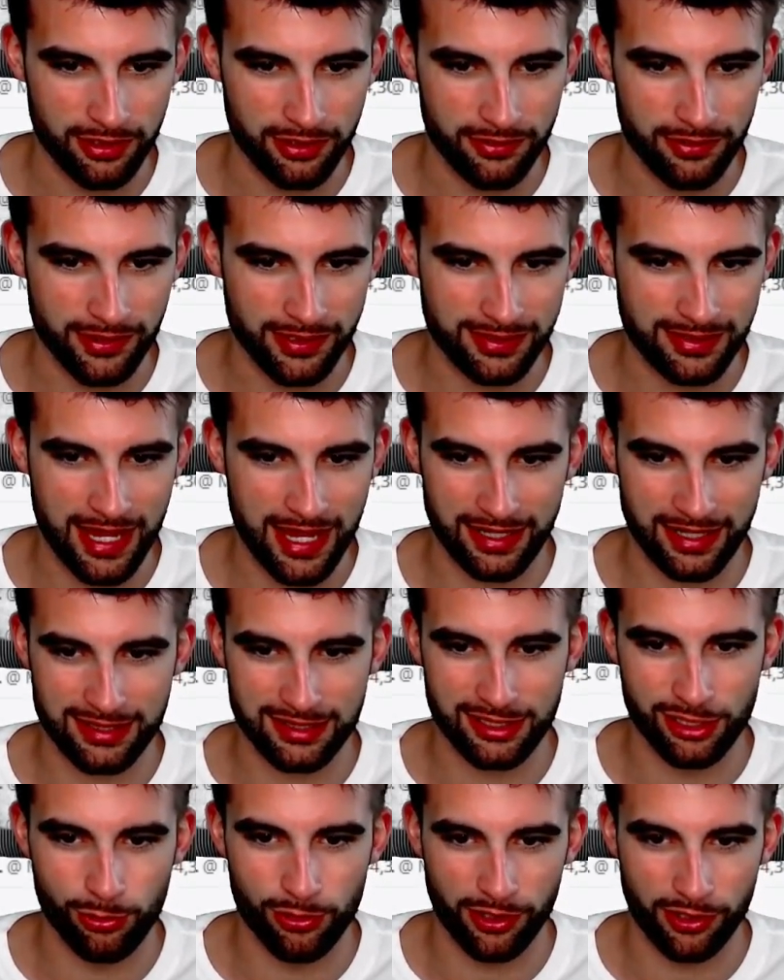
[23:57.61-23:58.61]
this stack
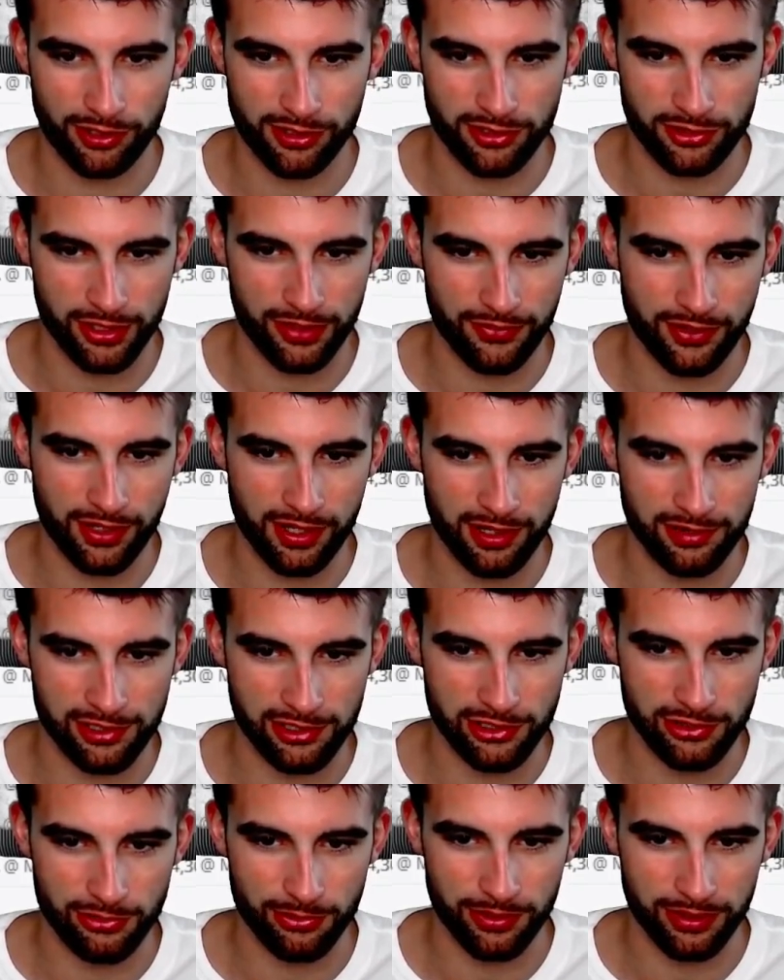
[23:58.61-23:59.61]
still works as you have
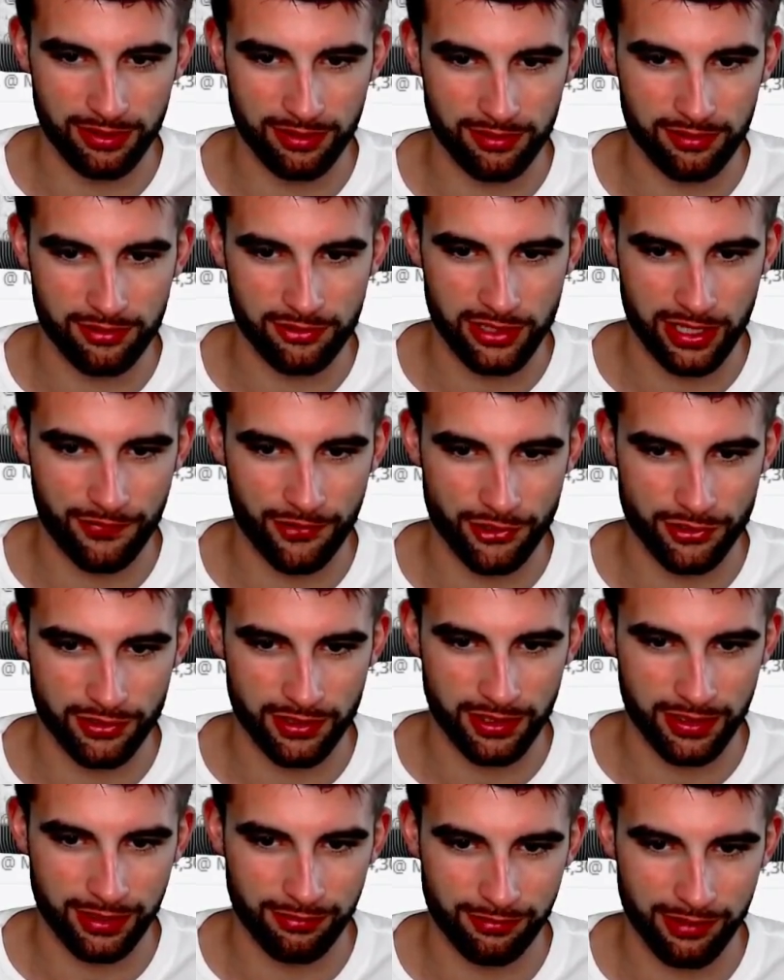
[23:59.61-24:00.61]
Cousins with
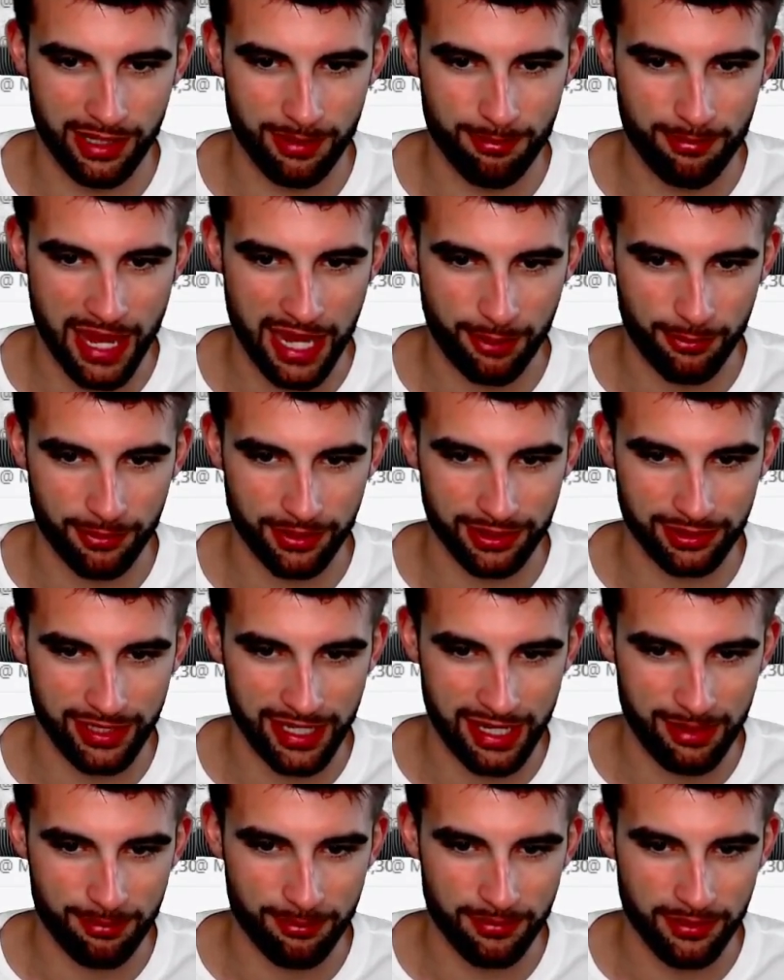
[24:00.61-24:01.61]
Jefferson, then Ram back with
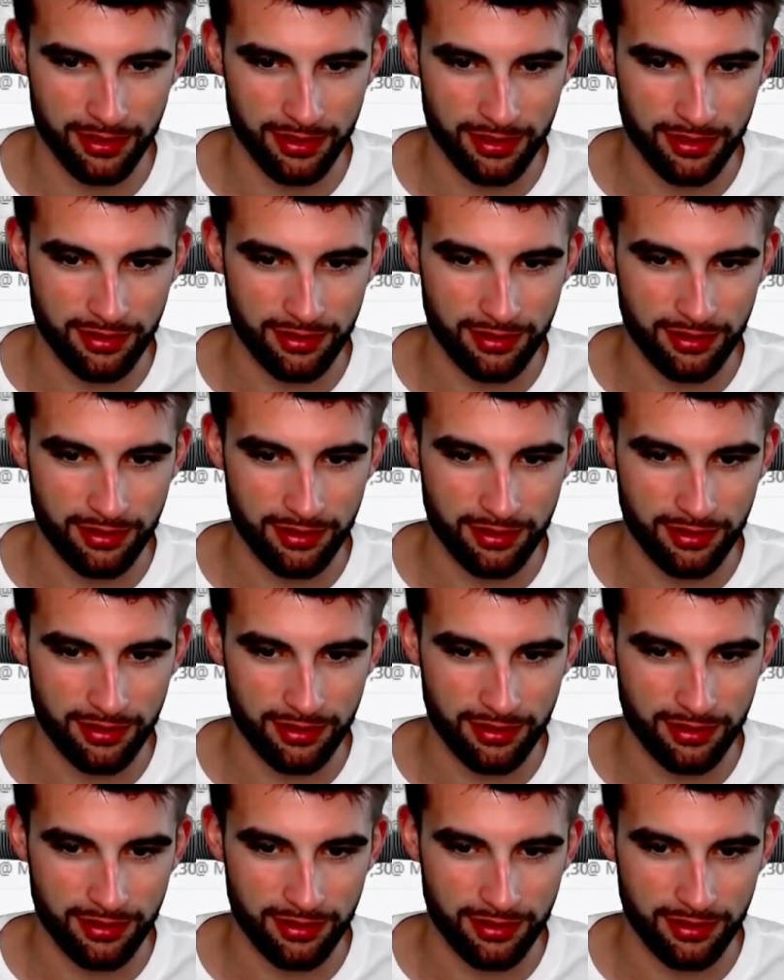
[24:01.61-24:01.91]
Lamb.